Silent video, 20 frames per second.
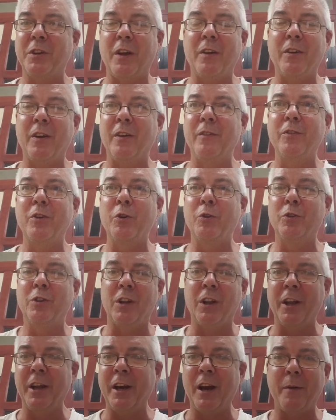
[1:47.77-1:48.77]
You'd
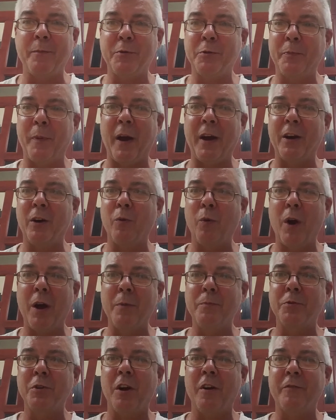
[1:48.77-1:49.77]
clean up spider
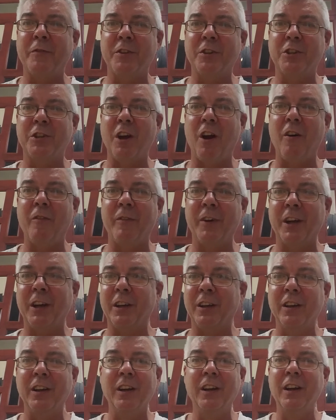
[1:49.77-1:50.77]
webs off the
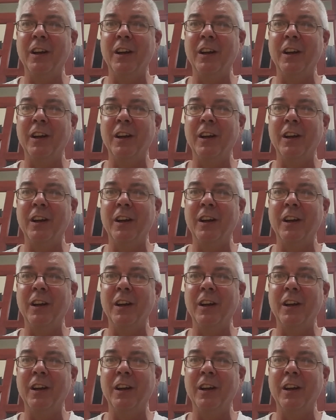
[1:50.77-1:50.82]
shelving